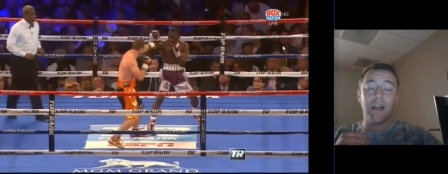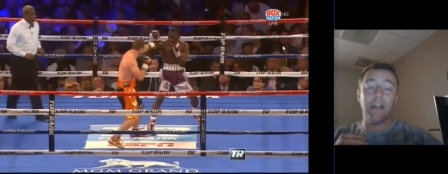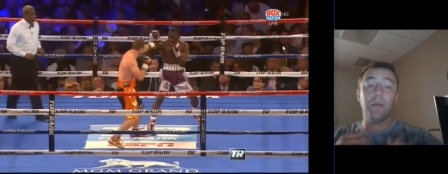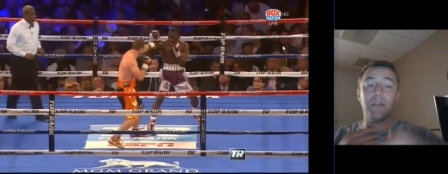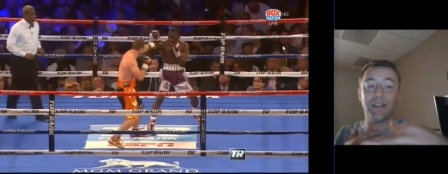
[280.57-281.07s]
And
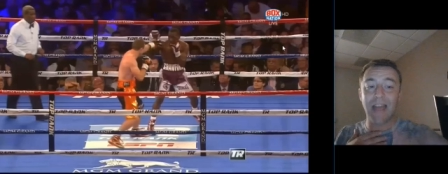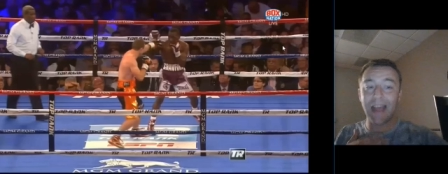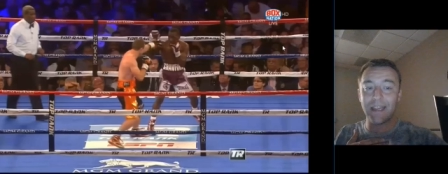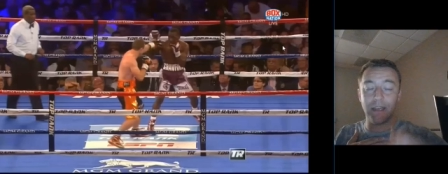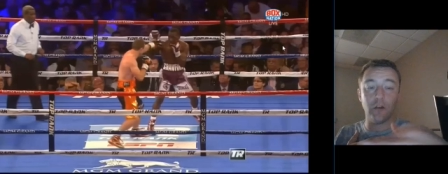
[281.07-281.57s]
he was
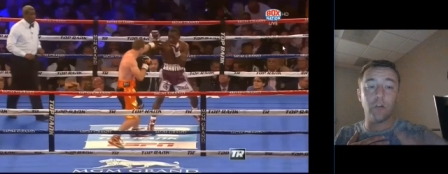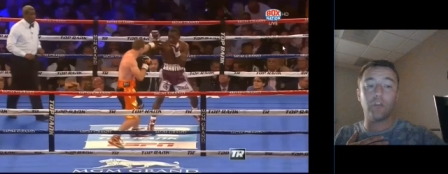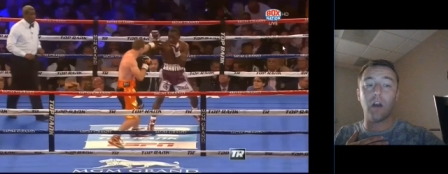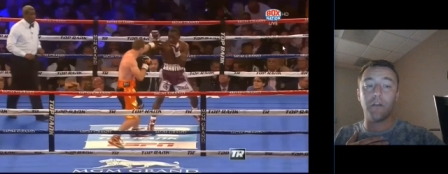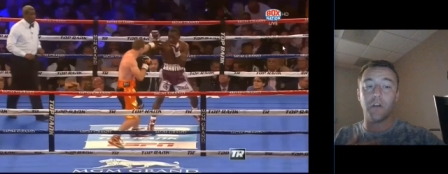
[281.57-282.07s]
attacking
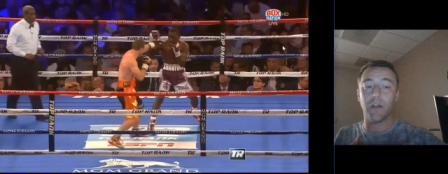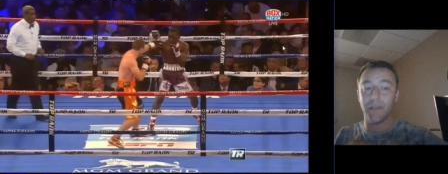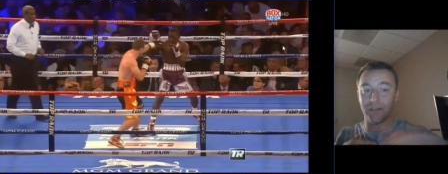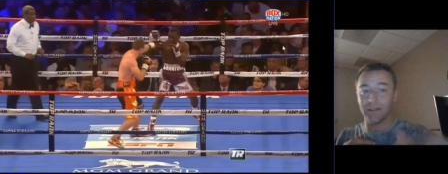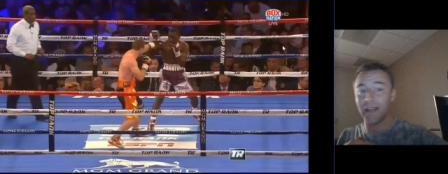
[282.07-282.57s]
Crawford on
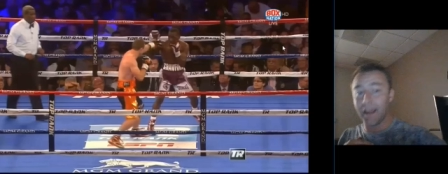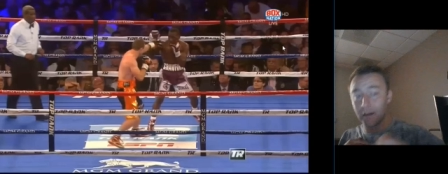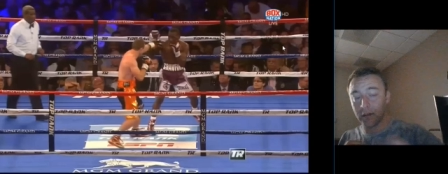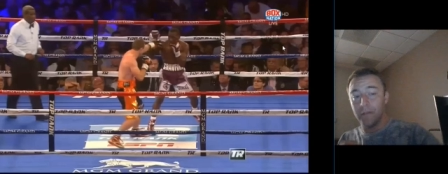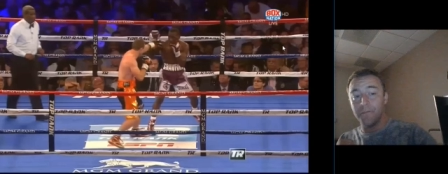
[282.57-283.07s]
this
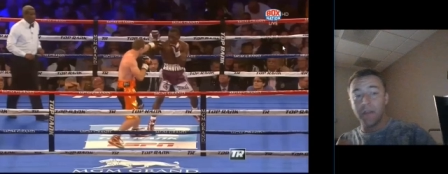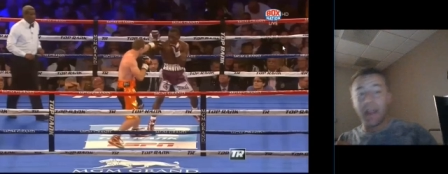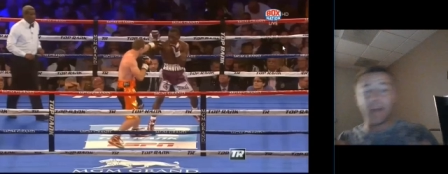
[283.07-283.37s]
layer, and